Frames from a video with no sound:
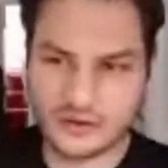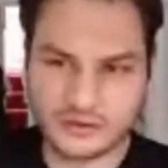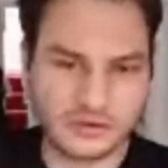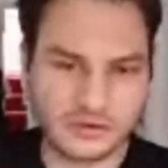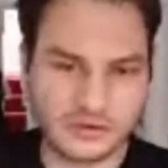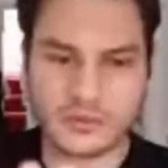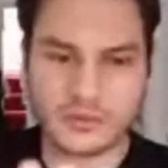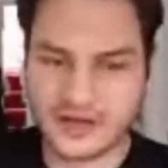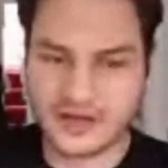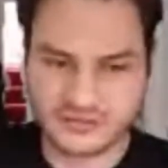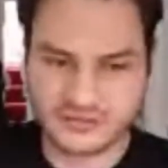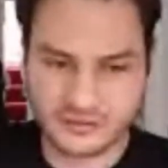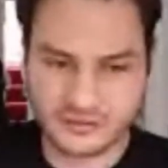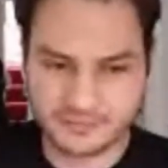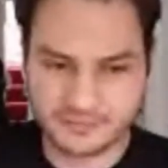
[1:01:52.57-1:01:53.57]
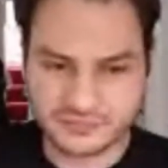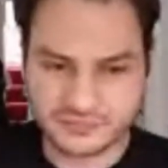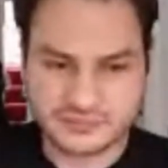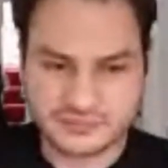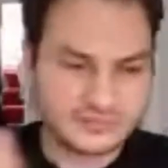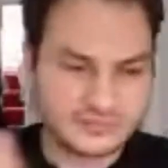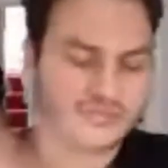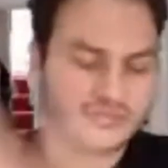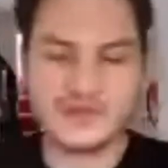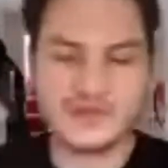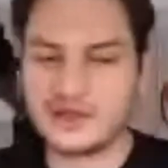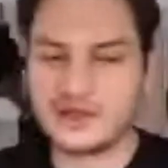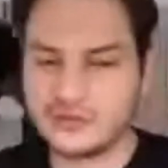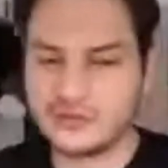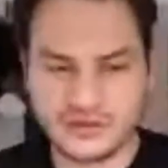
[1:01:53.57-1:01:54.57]
token or whatever,
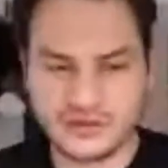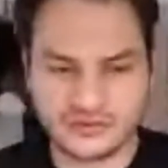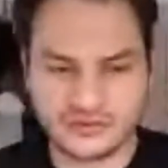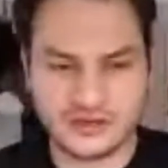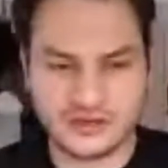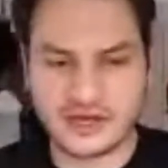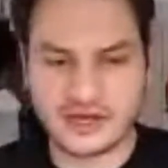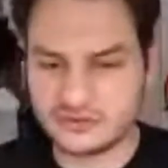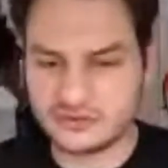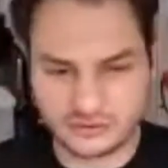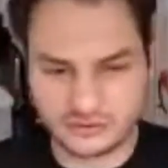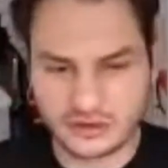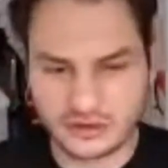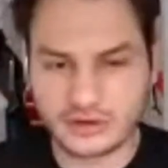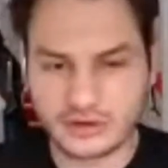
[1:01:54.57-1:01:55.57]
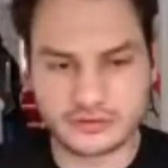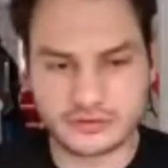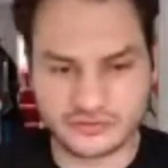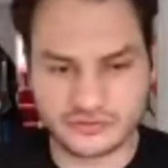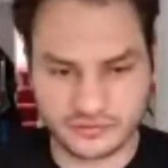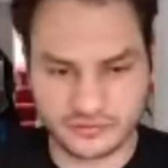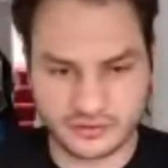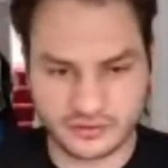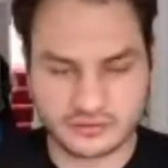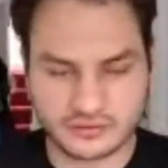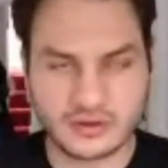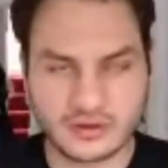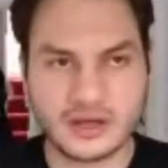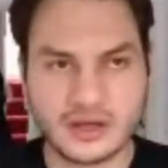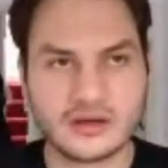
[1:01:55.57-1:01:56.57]
and you instantly get issued a loan or something,
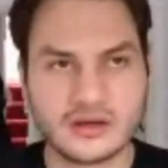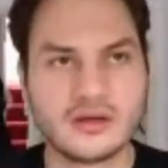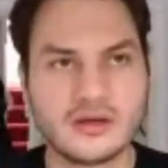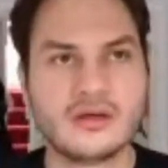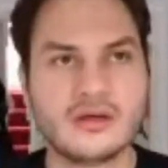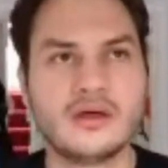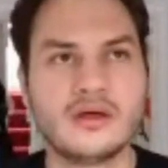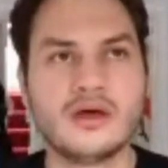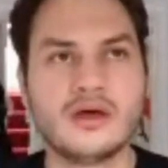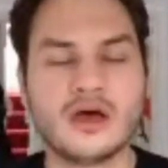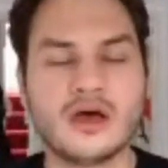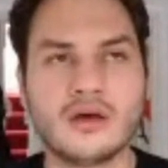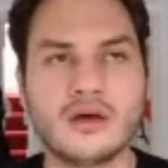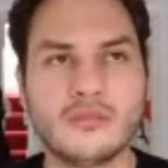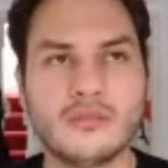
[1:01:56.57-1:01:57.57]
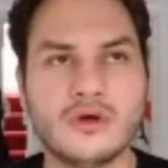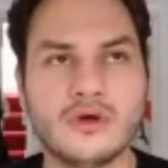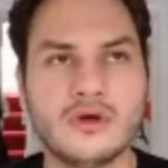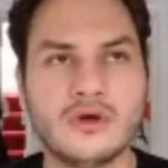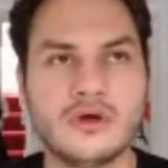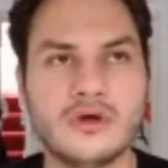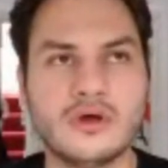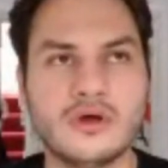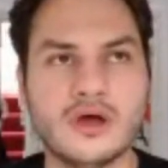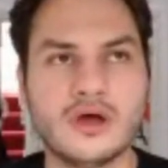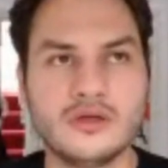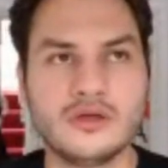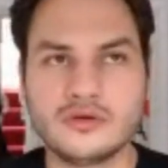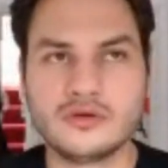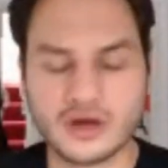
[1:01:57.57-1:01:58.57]
right?
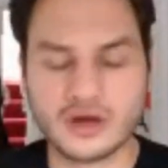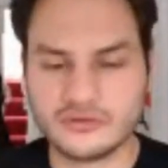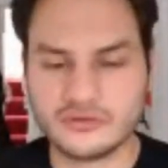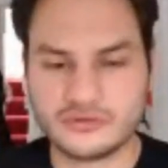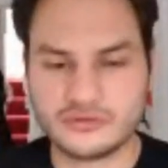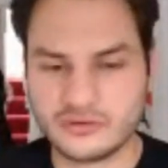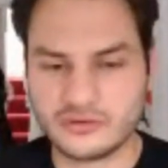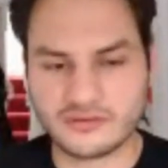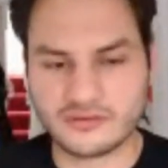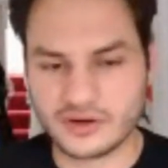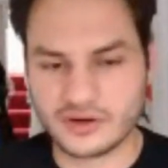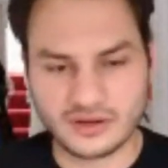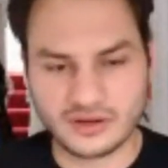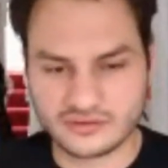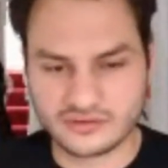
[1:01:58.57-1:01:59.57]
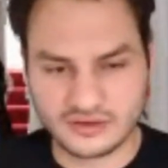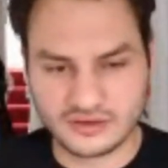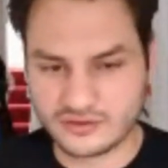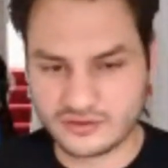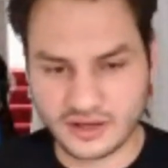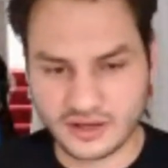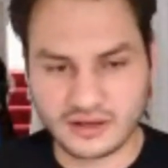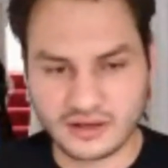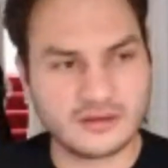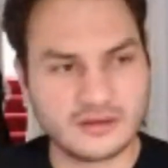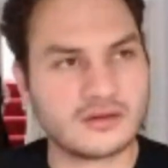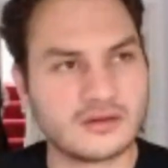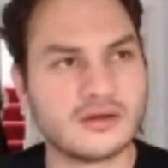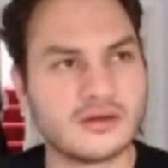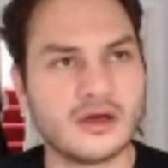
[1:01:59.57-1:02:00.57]
You can't do that very easily today.
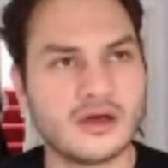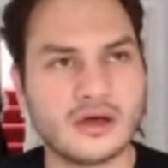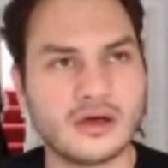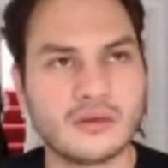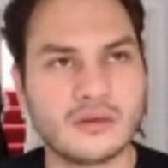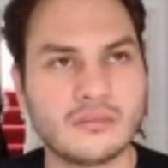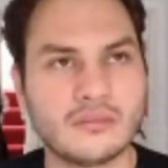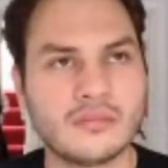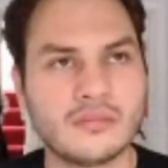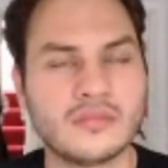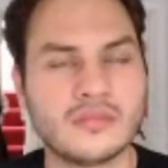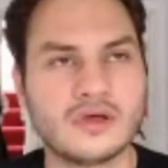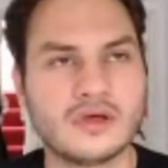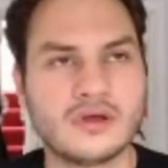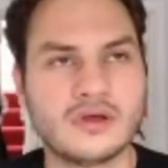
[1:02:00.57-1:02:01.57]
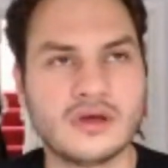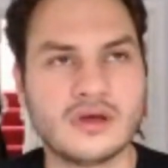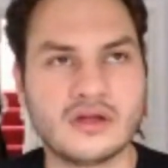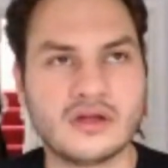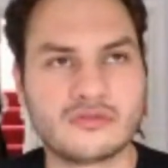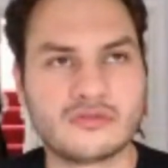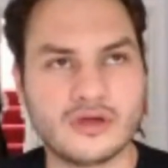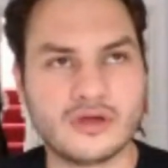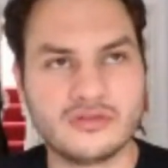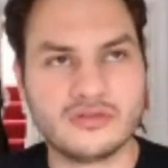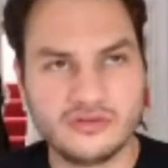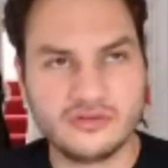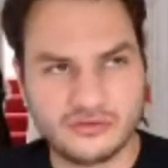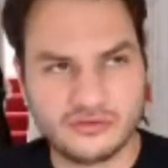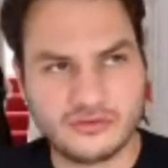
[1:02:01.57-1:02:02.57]
And
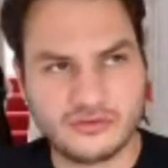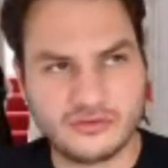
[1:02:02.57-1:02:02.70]
this